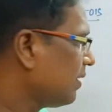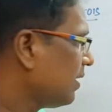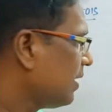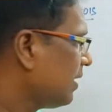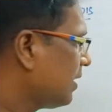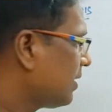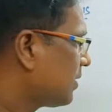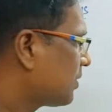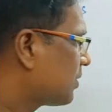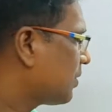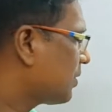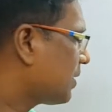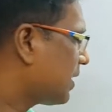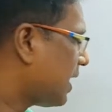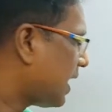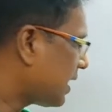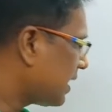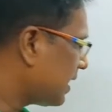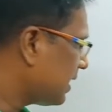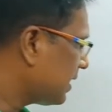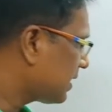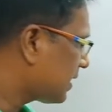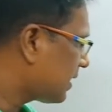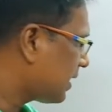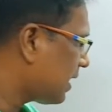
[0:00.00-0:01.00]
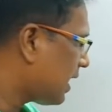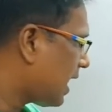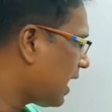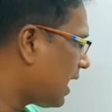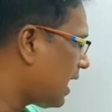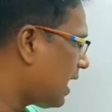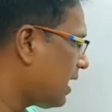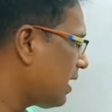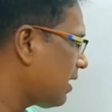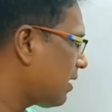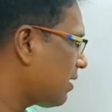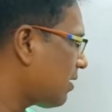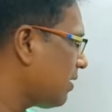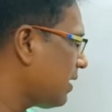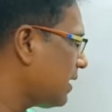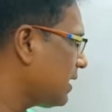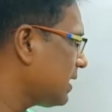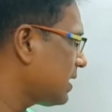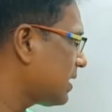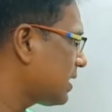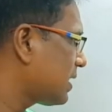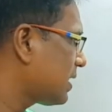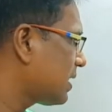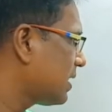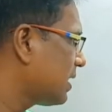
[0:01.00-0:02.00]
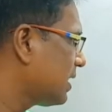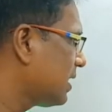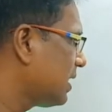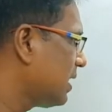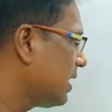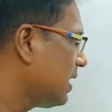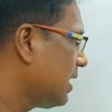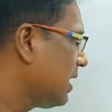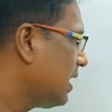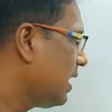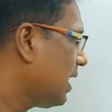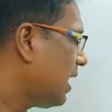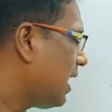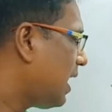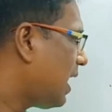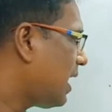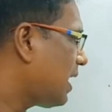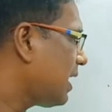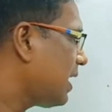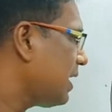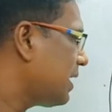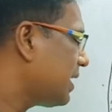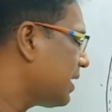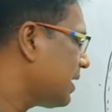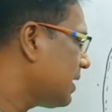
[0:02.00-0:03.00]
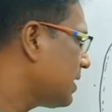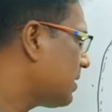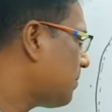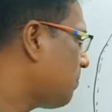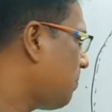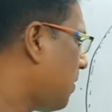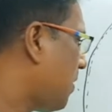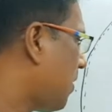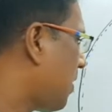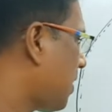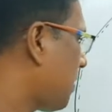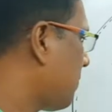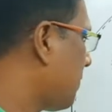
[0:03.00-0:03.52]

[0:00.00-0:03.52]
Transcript: So that is the allantois, and it is formed